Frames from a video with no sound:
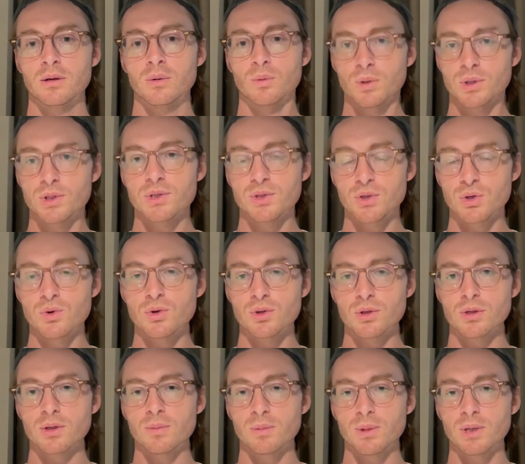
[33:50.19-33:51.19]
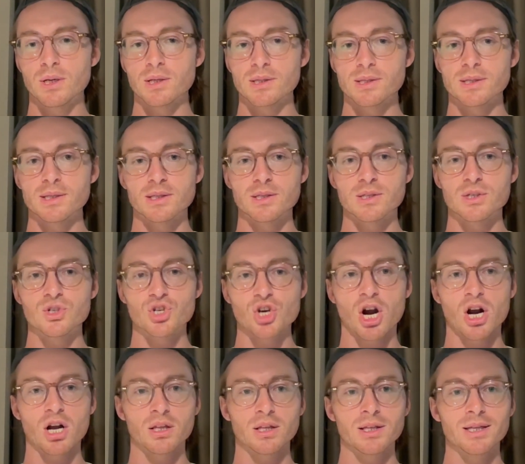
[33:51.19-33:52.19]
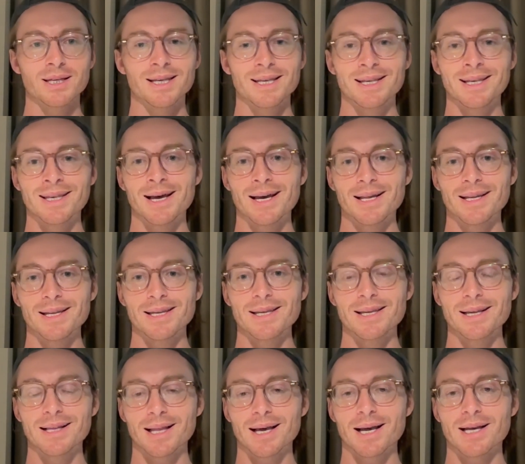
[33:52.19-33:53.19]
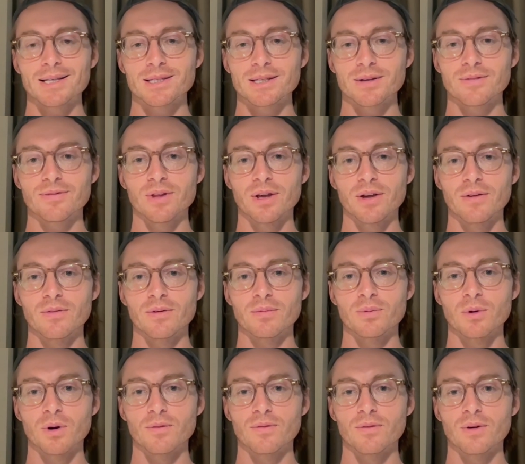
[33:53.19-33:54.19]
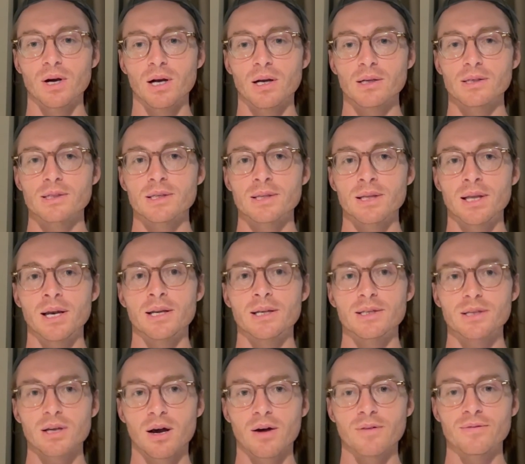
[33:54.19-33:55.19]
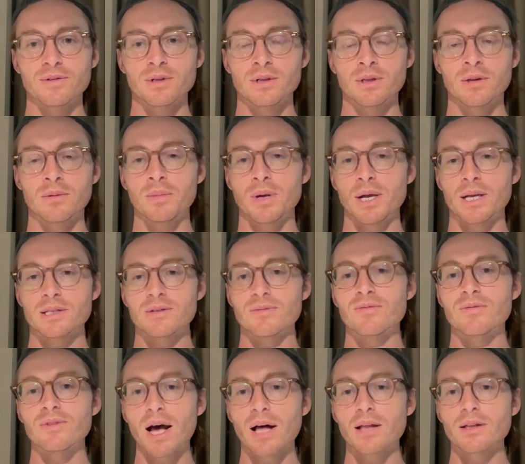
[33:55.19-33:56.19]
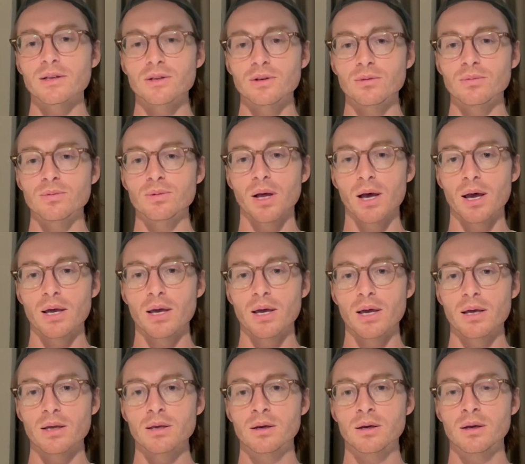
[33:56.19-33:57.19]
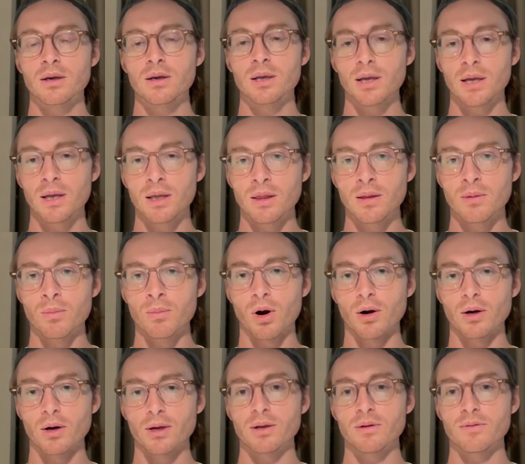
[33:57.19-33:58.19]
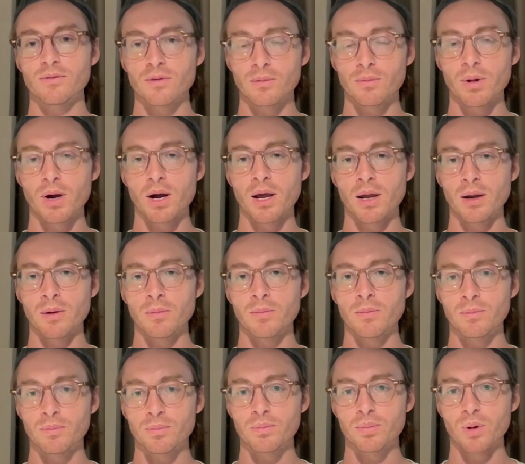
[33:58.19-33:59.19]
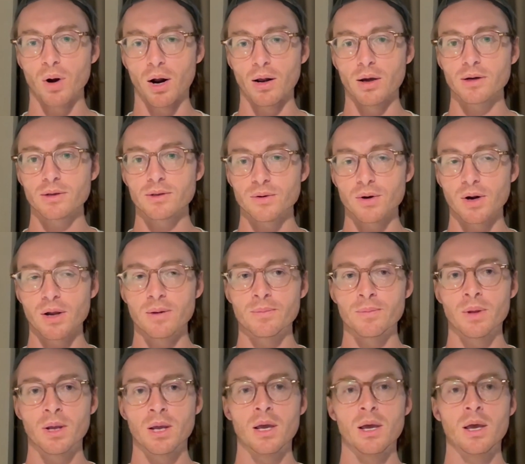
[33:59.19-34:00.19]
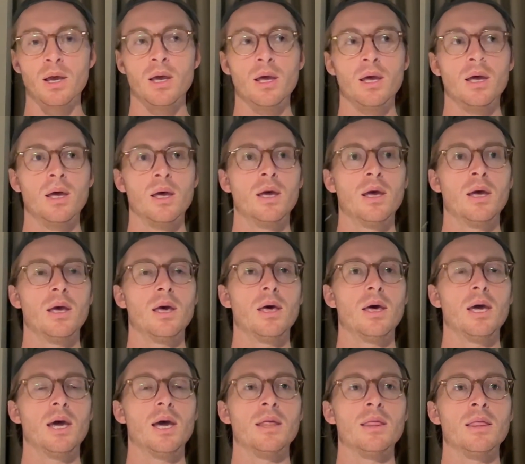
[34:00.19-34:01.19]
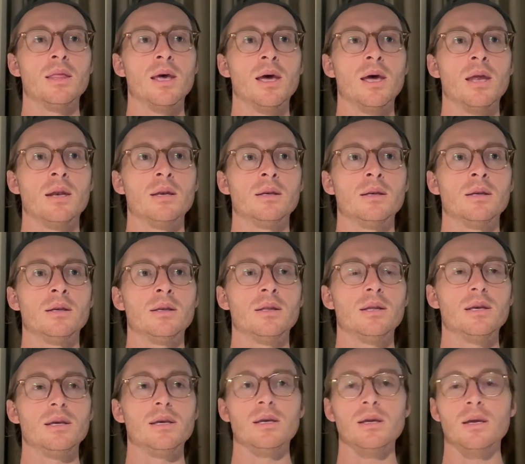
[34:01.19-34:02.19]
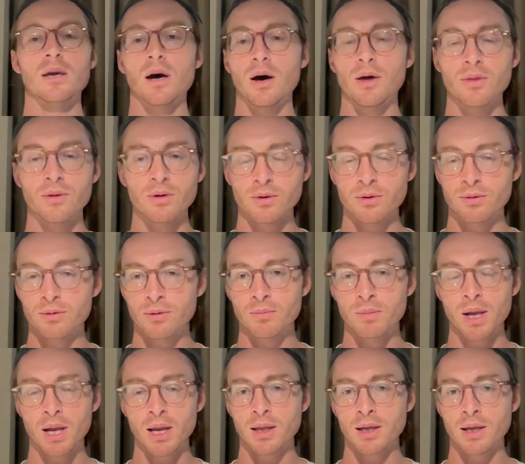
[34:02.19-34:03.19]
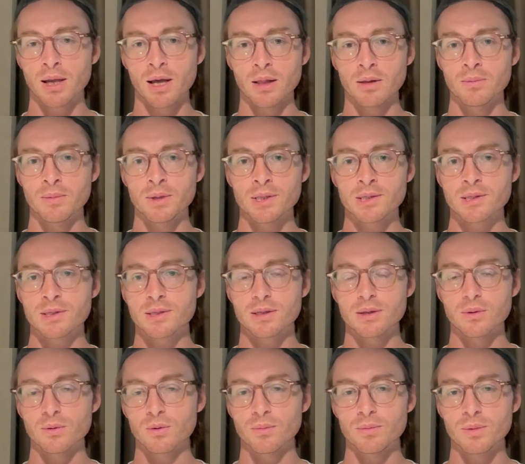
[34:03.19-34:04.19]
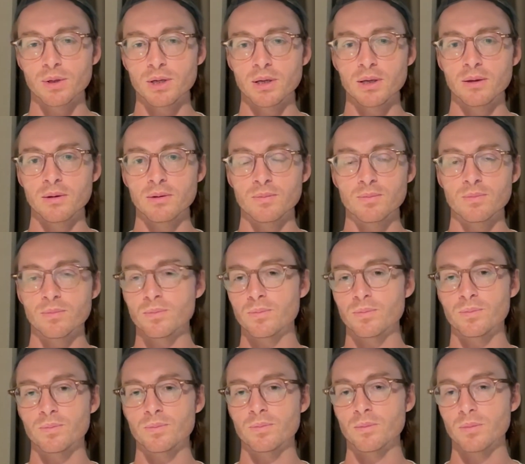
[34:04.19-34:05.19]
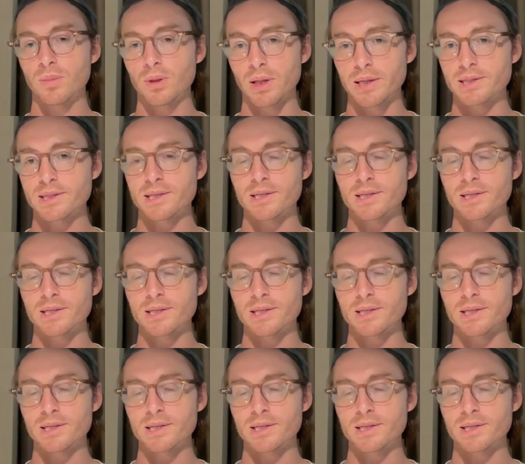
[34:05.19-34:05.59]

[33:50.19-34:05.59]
which is usually because it's chocolatey, nutty, classic flavor profiles. And then it's often the best value play in the market for buying product, right? And then the other remaining elements, there will be, let's